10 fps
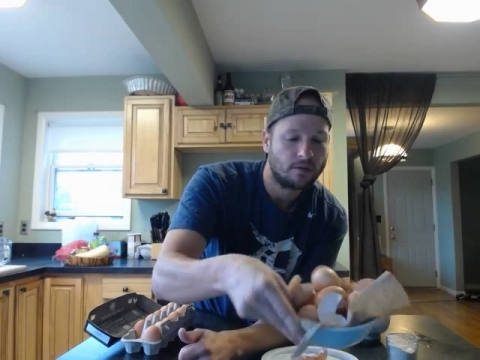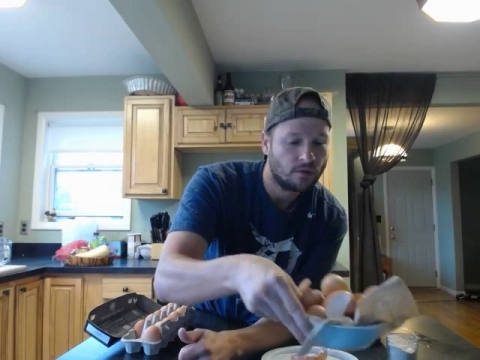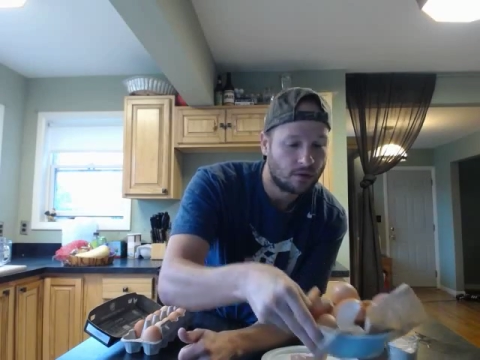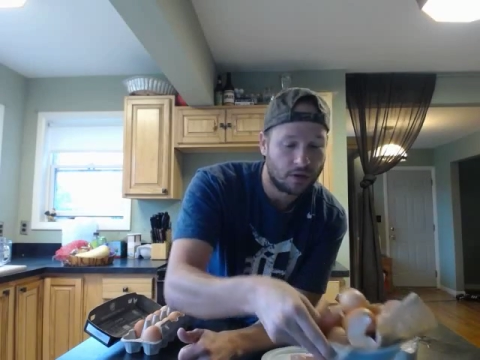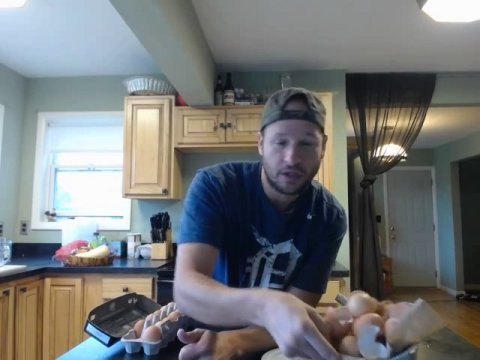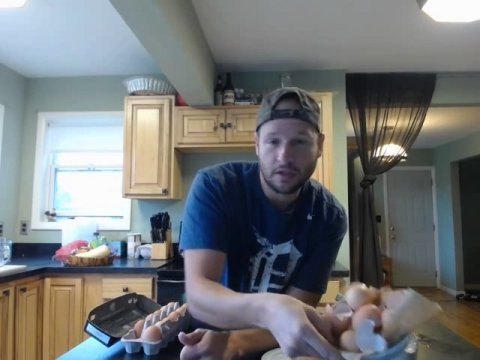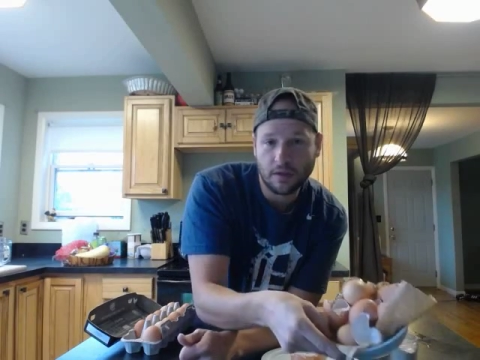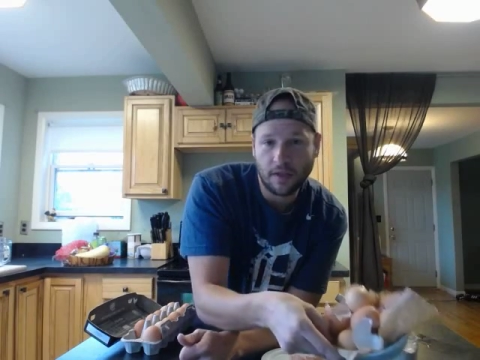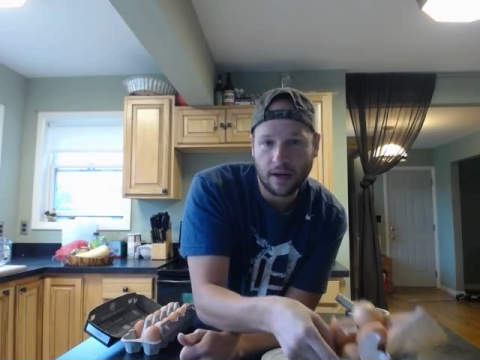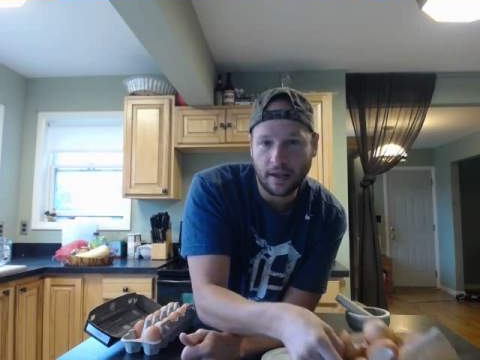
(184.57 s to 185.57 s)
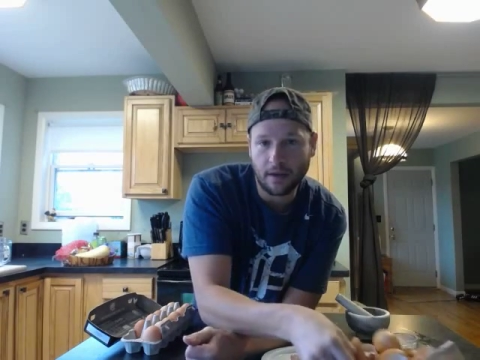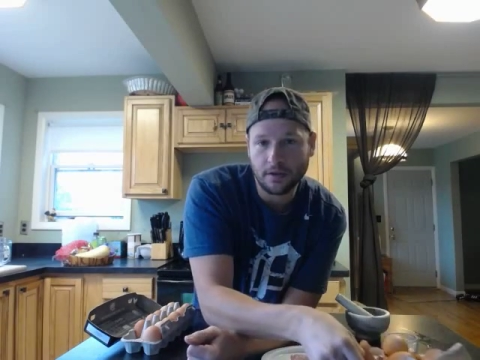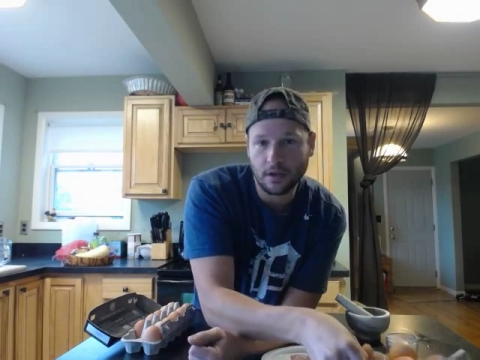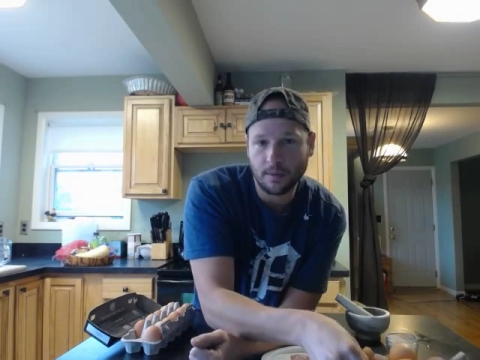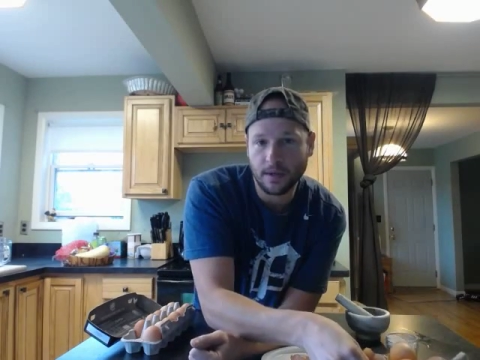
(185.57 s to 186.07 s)
So the shells have a lot of
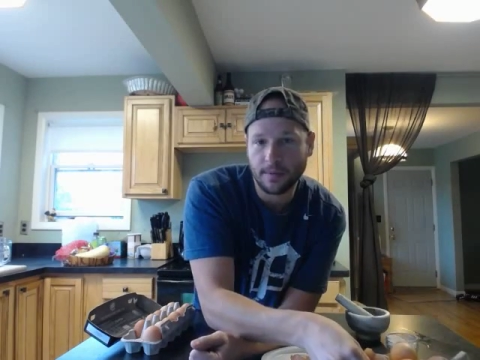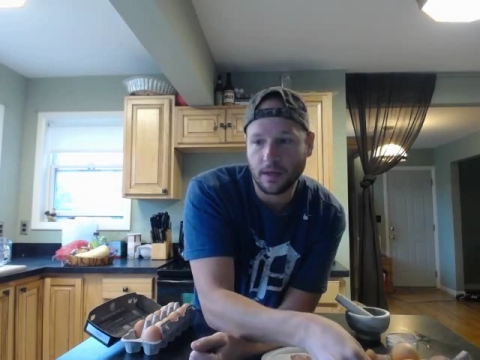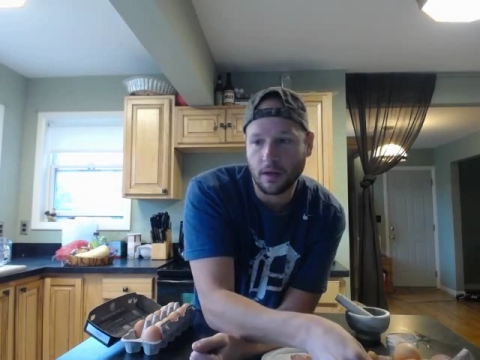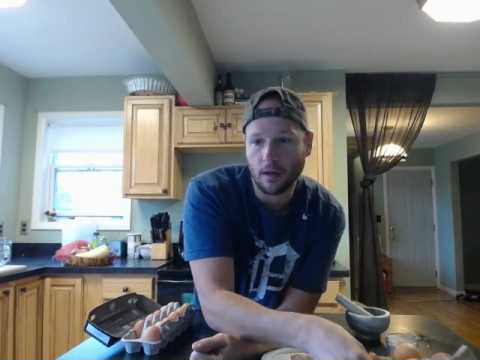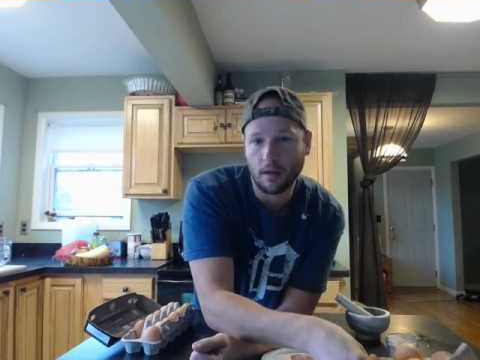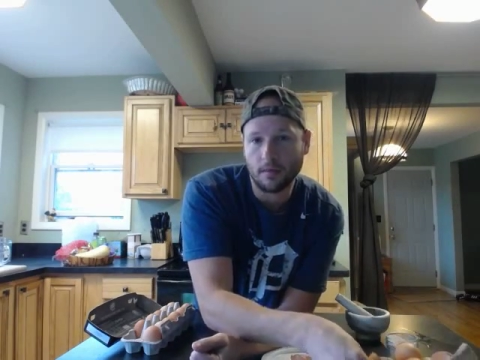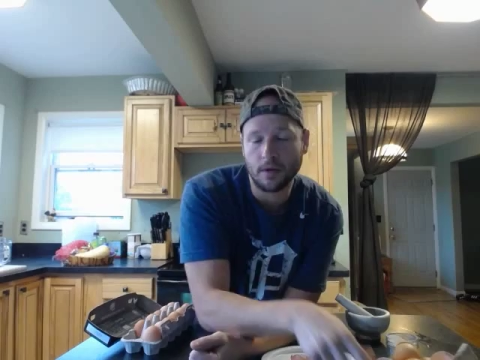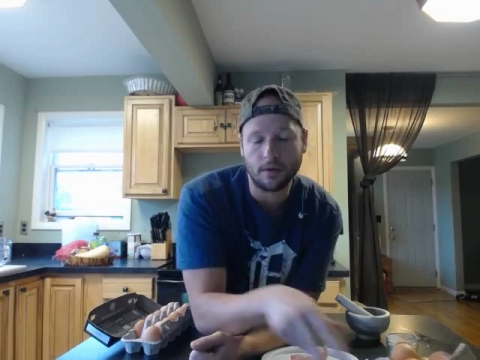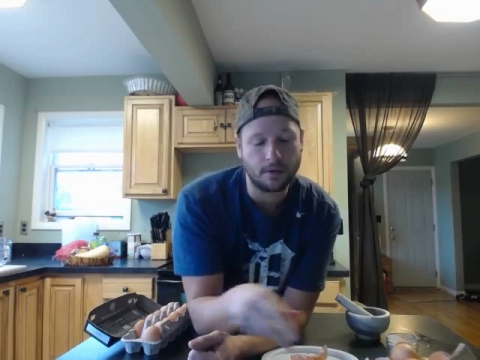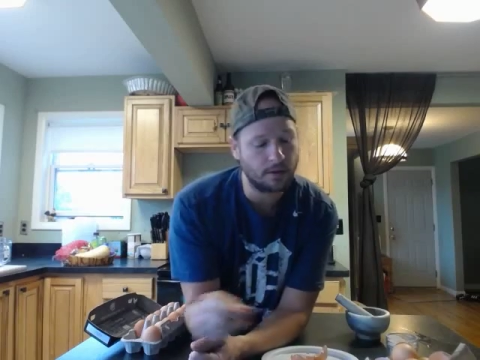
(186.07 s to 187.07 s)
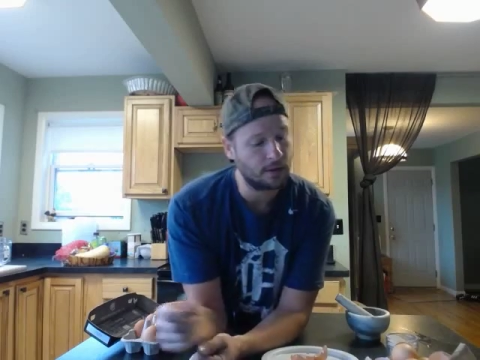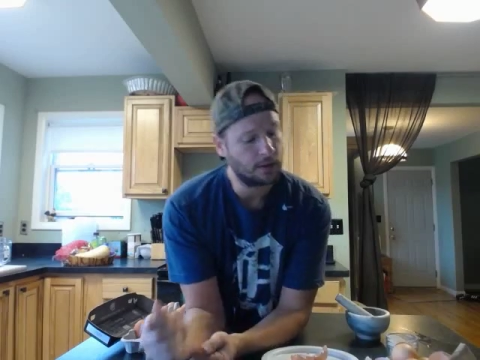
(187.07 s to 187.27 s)
calcium in them and other minerals.